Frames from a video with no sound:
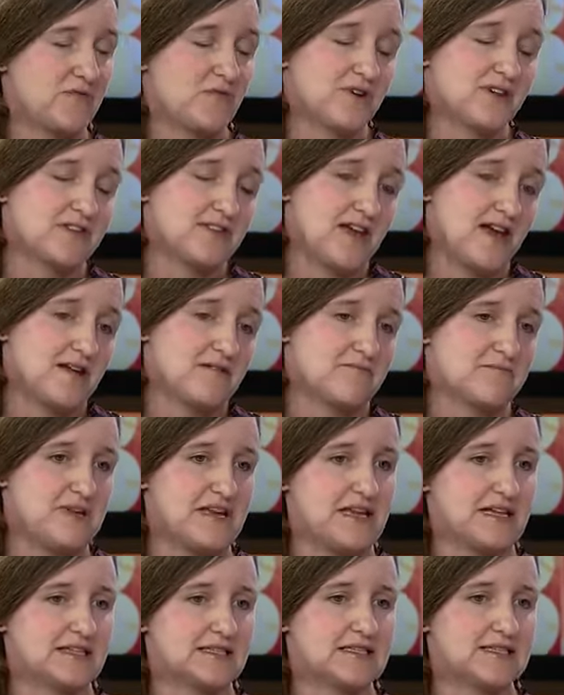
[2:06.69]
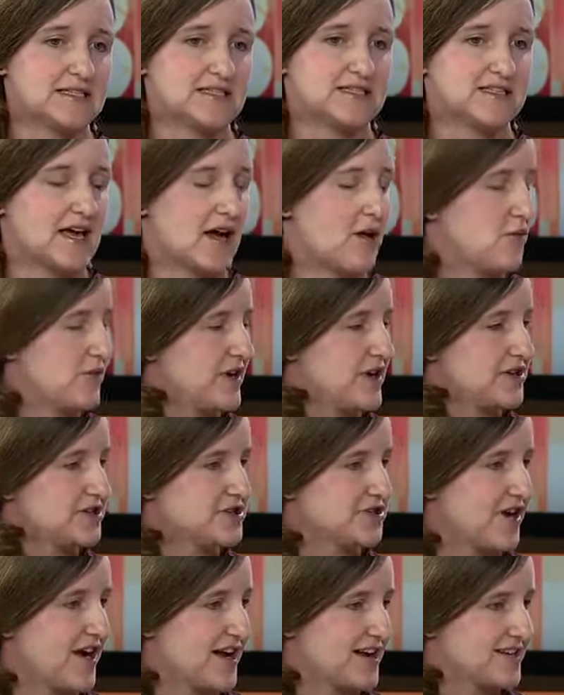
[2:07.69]
And what that means is that we are
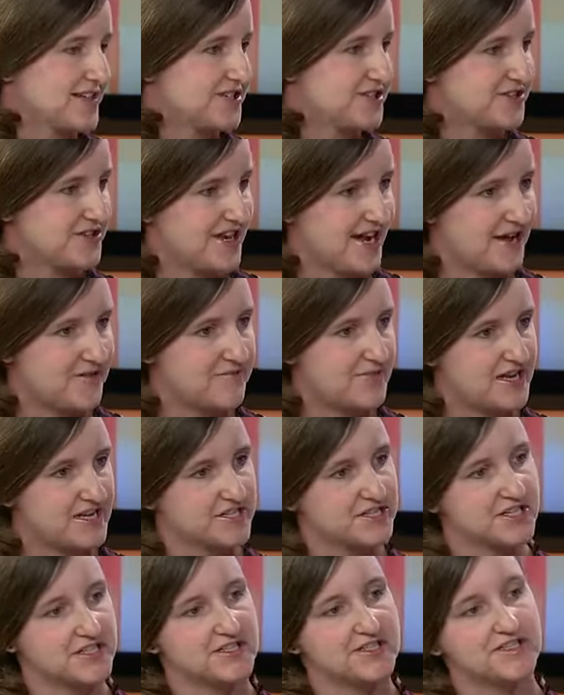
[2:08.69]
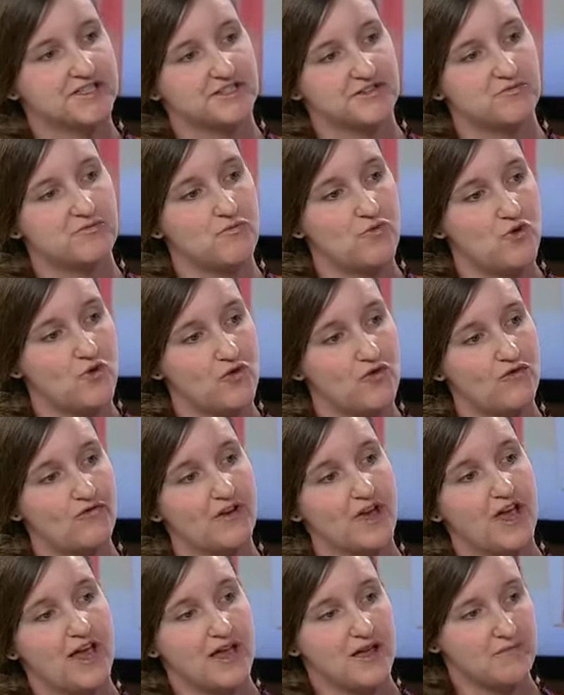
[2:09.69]
trying to get patients to move
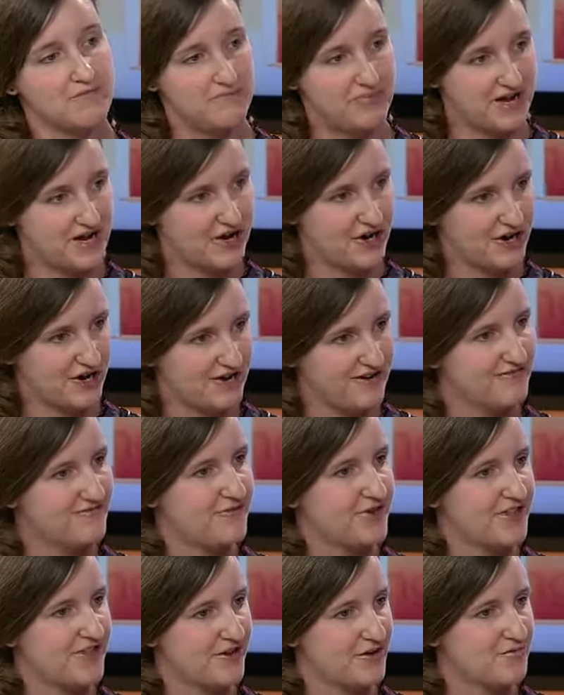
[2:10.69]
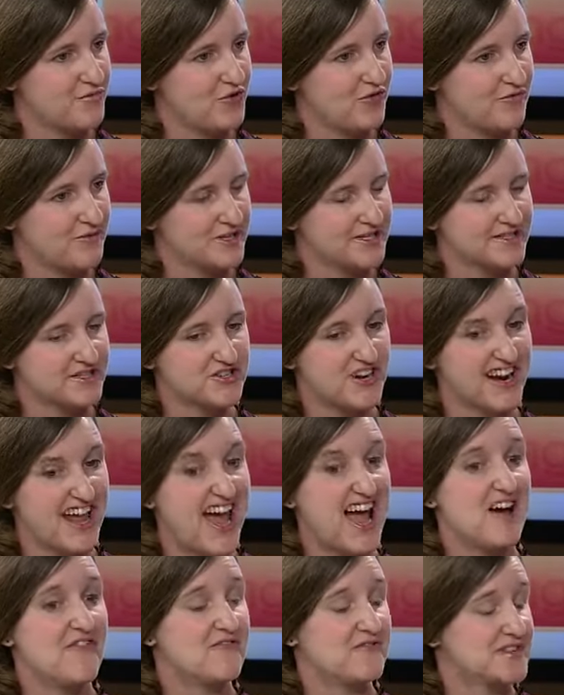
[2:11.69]
bigger with their movements, try
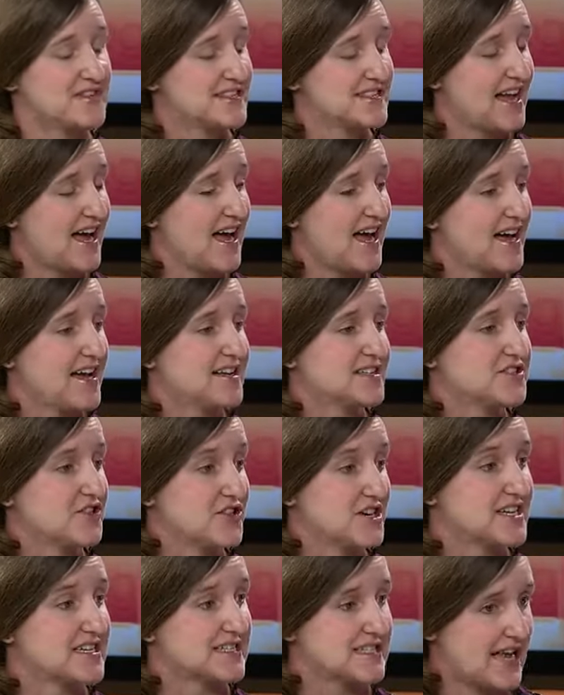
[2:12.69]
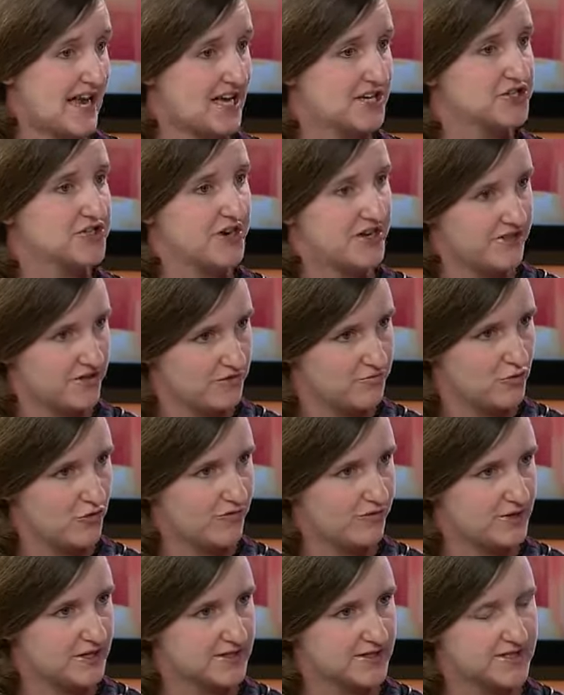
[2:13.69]
to emphasize or exaggerate their
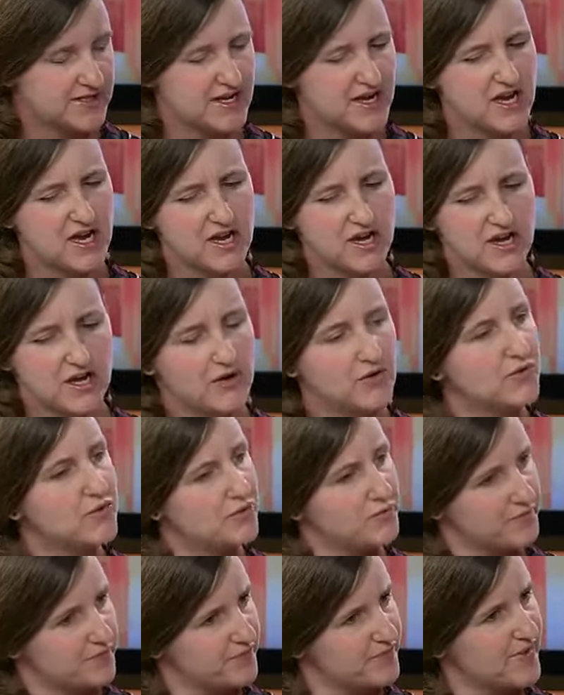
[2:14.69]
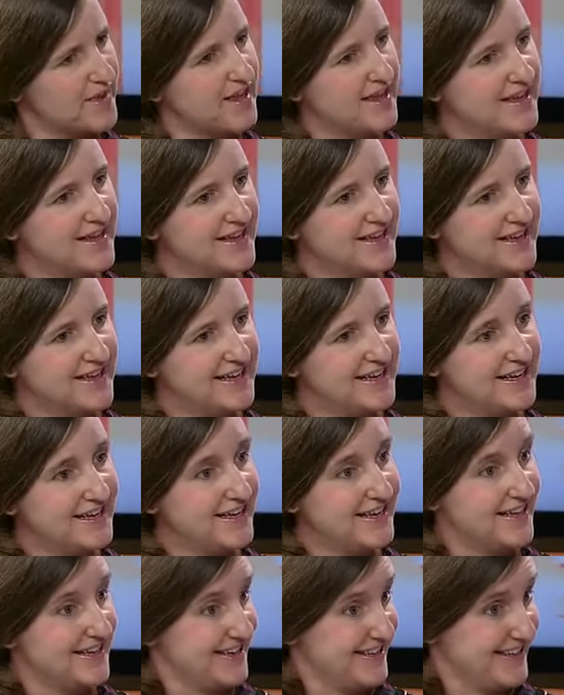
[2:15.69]
movements. Like what? Can you show us what that
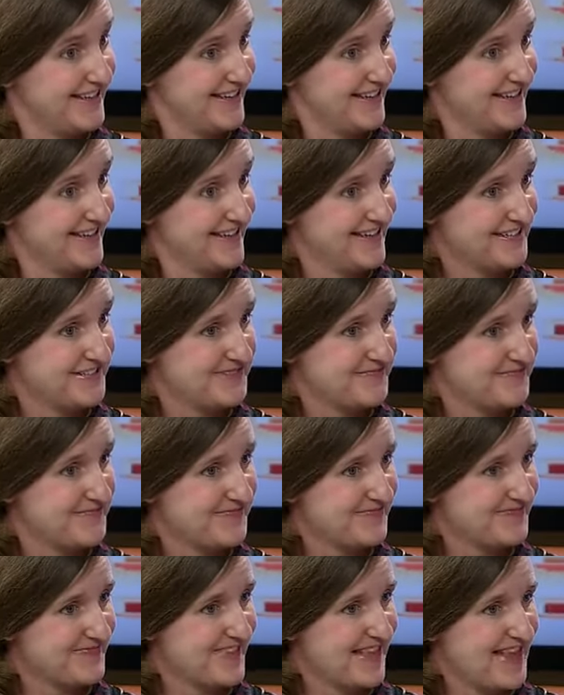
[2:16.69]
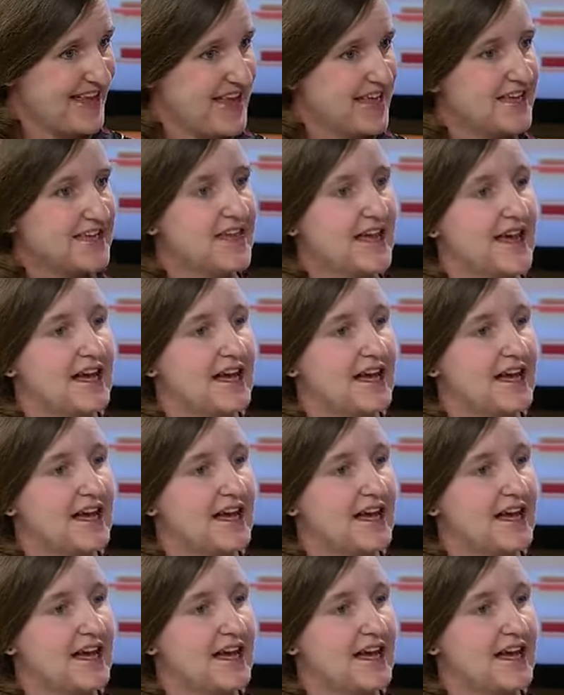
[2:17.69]
would be? Would it be something with your hands?